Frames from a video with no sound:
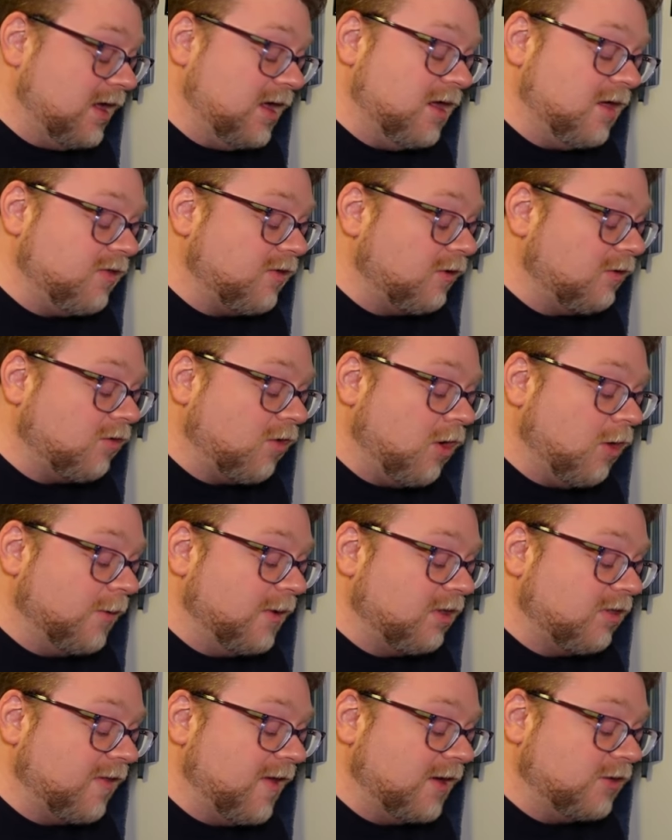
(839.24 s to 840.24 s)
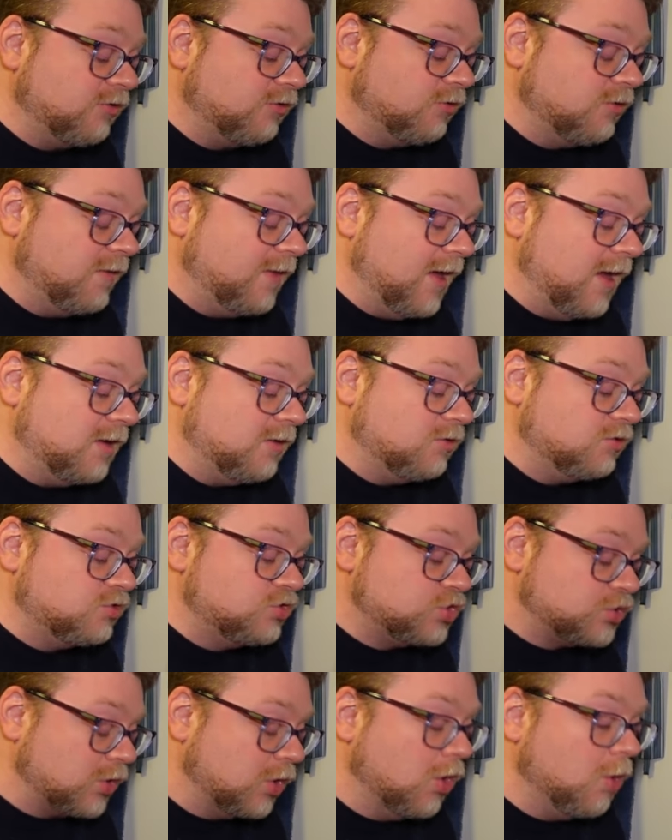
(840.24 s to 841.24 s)
There's always that
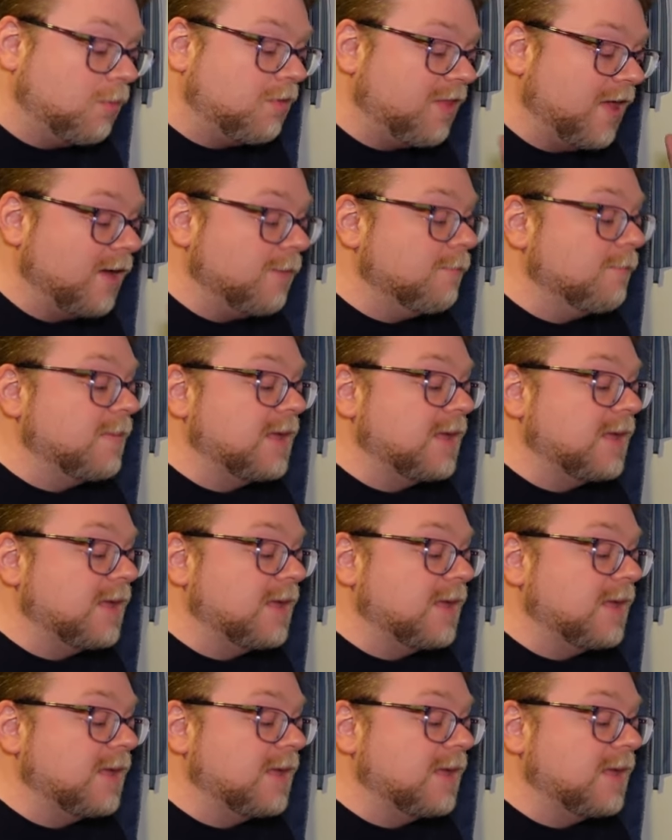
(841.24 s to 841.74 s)
trope, that